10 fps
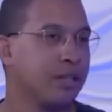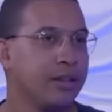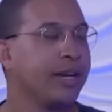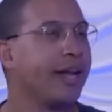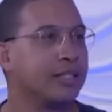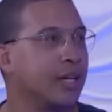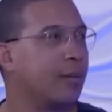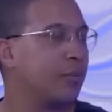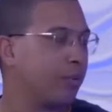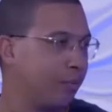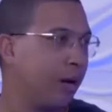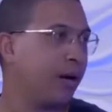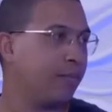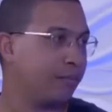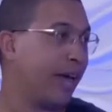the next time
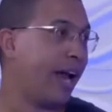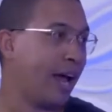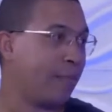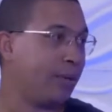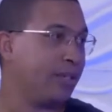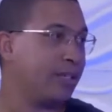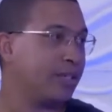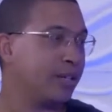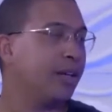that happens,